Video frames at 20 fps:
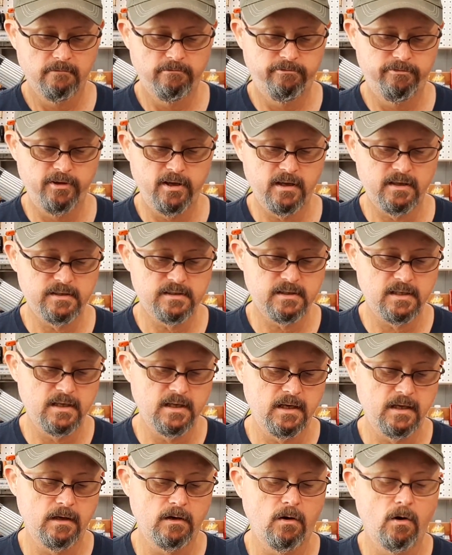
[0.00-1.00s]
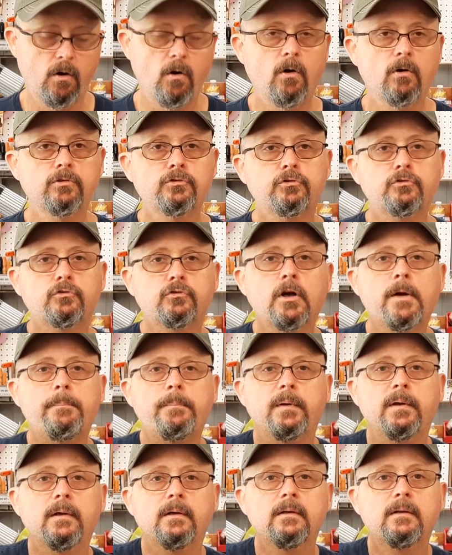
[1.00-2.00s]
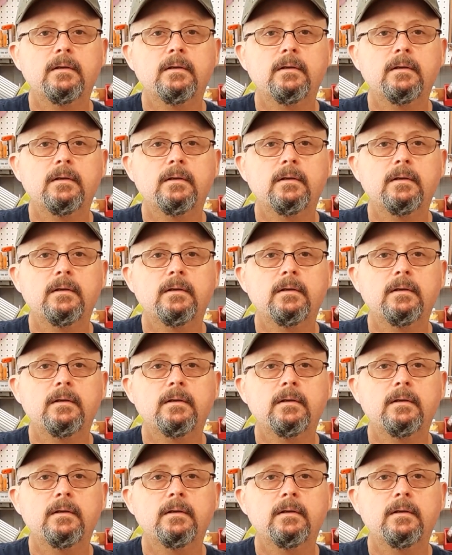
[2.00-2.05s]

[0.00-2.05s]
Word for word: Fix it or strip it.